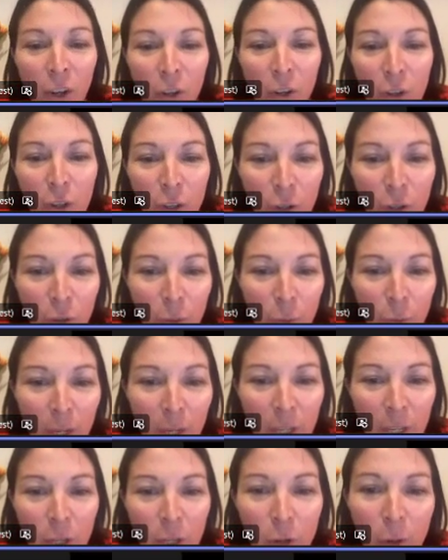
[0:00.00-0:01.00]
You
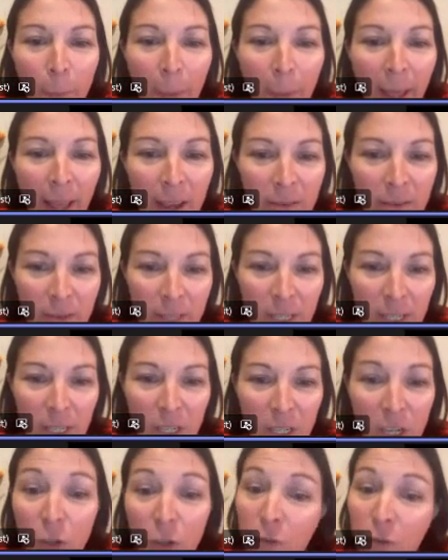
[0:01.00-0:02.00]
and your parent
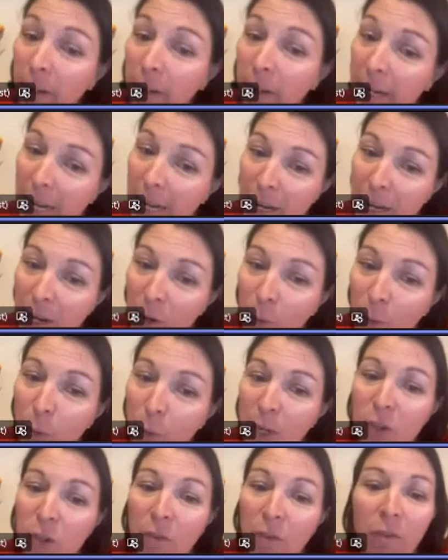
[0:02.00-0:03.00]
agree
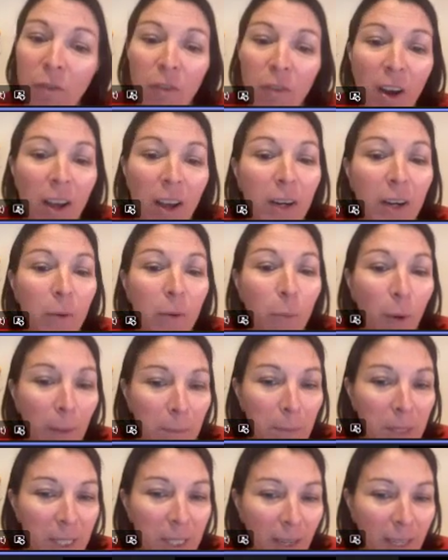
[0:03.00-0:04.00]
which fun
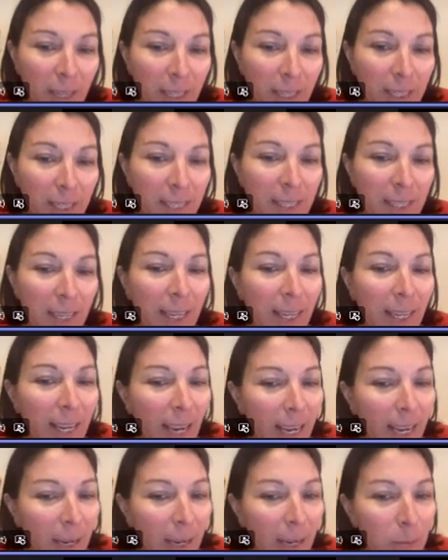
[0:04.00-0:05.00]
websites and
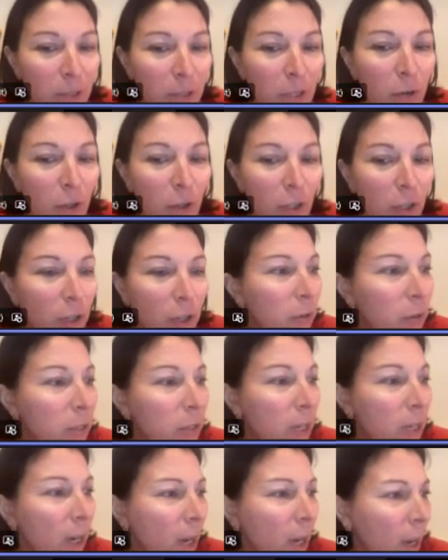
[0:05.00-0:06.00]
games you can use
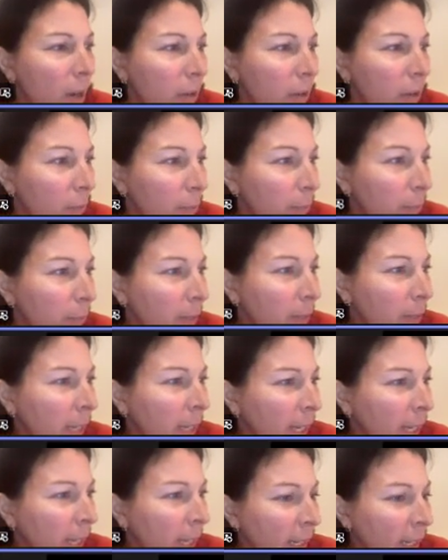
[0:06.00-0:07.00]
at home.
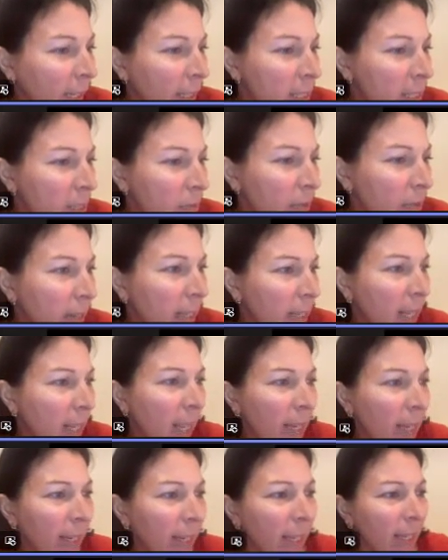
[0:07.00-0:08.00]
Let's read that
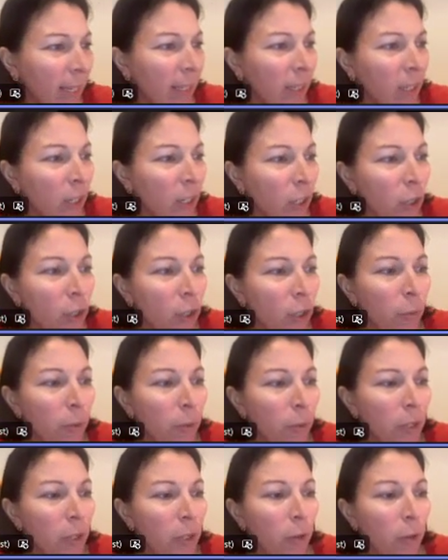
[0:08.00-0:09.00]
again. You
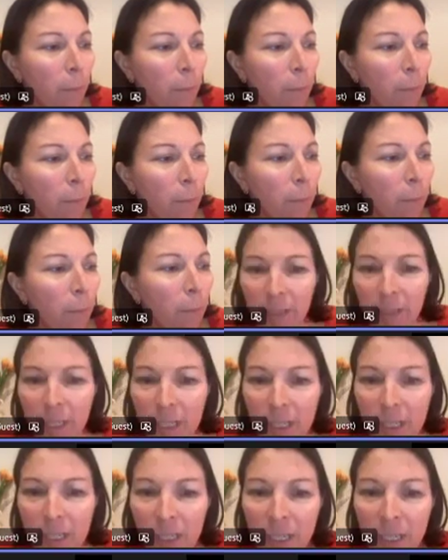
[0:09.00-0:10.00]
and your
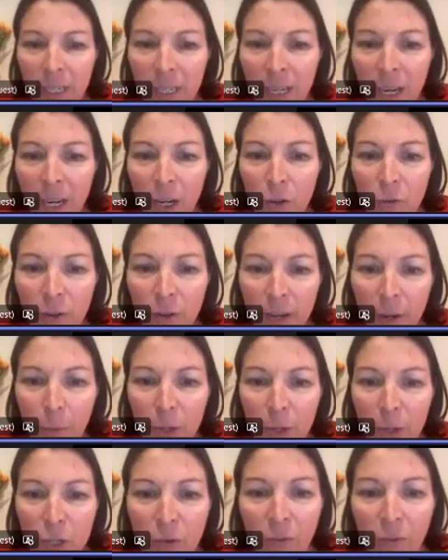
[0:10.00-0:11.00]
parent agree
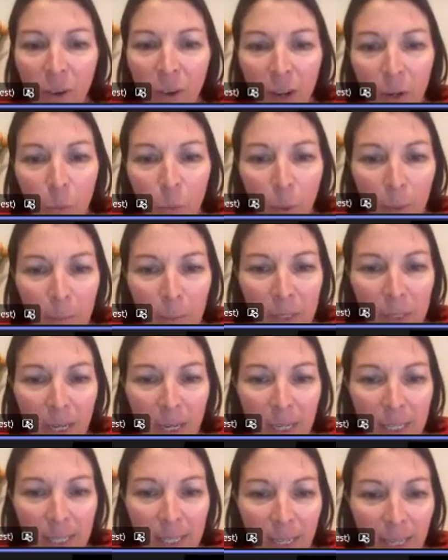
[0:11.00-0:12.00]
which fun
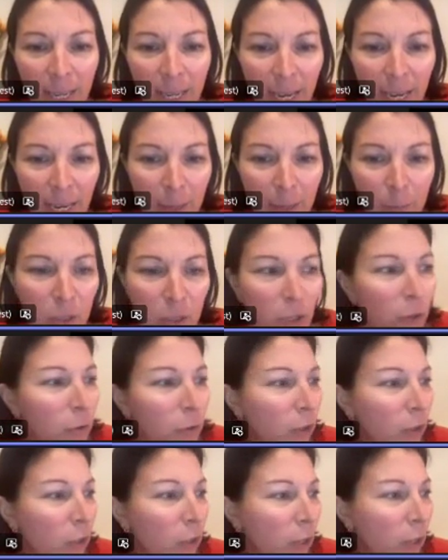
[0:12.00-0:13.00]
websites and games you
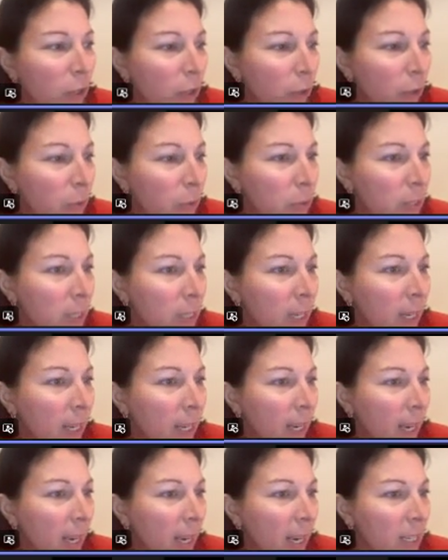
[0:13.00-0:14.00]
can use
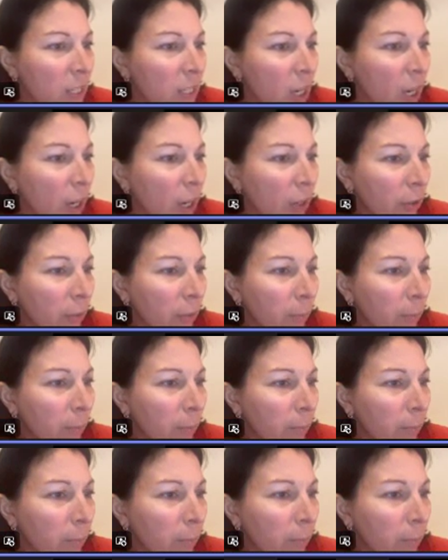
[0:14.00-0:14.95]
at home.